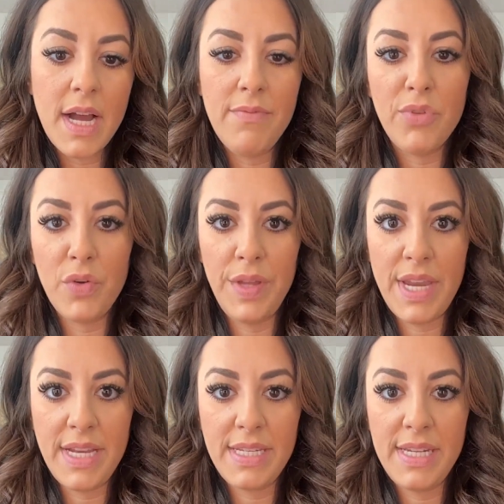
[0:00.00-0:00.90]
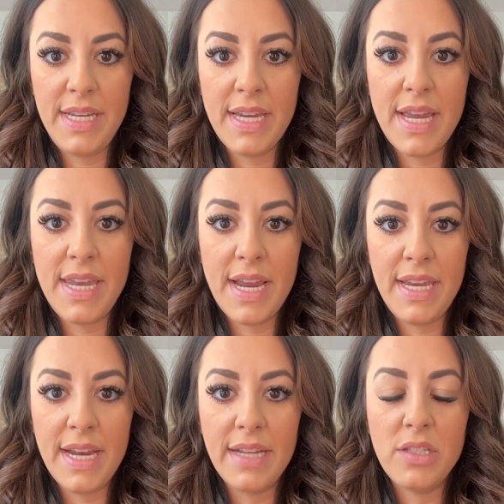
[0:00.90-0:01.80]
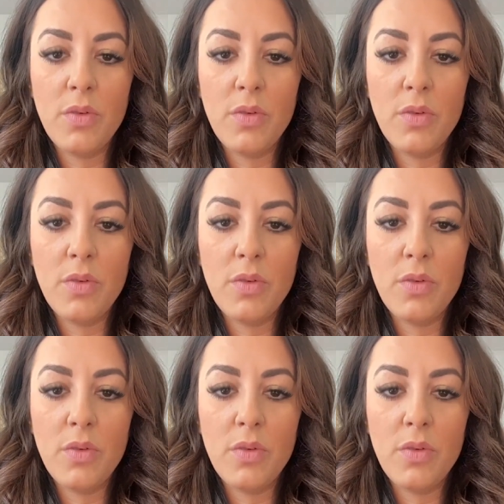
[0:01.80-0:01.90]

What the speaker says: for only $19.99.